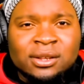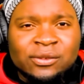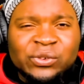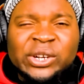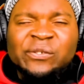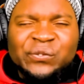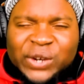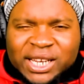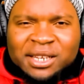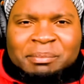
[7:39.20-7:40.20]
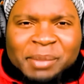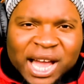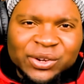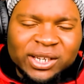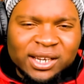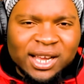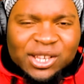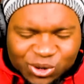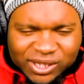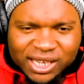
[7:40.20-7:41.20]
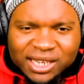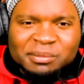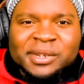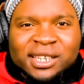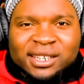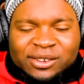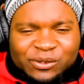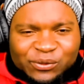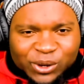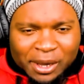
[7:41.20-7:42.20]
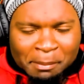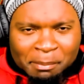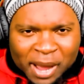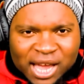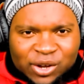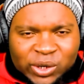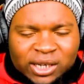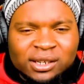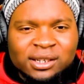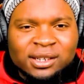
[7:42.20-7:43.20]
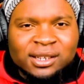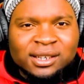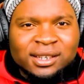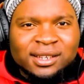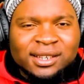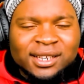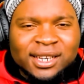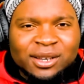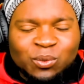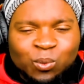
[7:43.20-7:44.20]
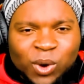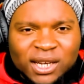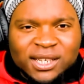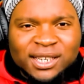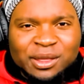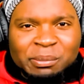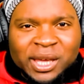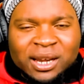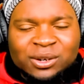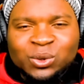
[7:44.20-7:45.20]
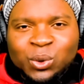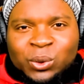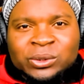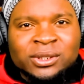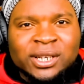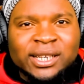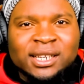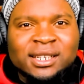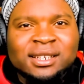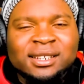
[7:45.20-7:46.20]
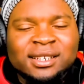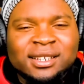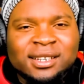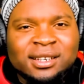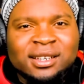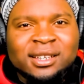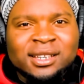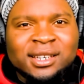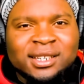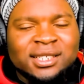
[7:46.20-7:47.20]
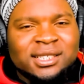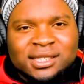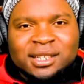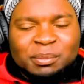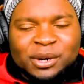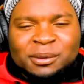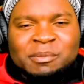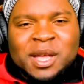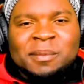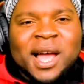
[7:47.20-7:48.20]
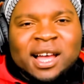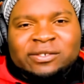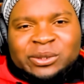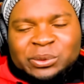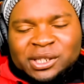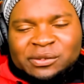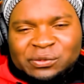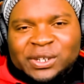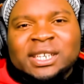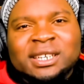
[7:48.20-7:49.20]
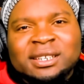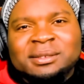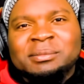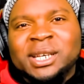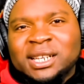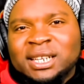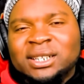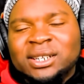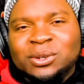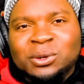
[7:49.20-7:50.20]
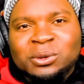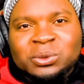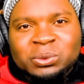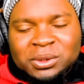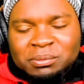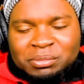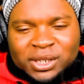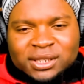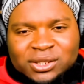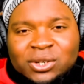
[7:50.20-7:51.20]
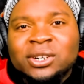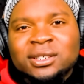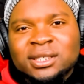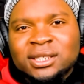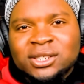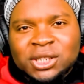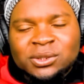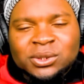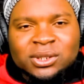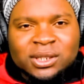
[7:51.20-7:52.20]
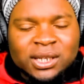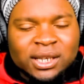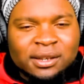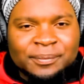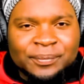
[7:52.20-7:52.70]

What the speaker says: For a freaking battery? Are you kidding me? For a battery? Like, what? Is it made out of gold? Like, this is the problem that I'm having with freaking McLaren, or with British cars in general. Like,